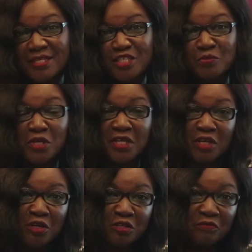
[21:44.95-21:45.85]
speaking
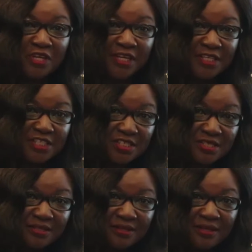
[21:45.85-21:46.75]
a lot of
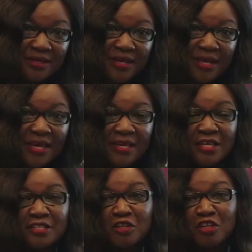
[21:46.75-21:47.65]
English,
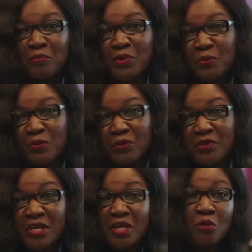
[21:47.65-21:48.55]
engaging a lot of people,
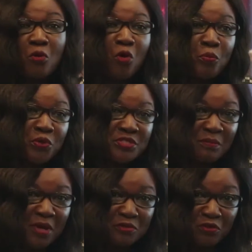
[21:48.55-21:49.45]
drinking copious
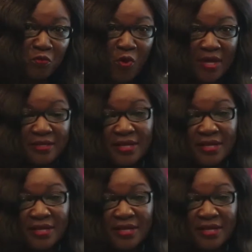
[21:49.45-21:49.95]
amounts of wine.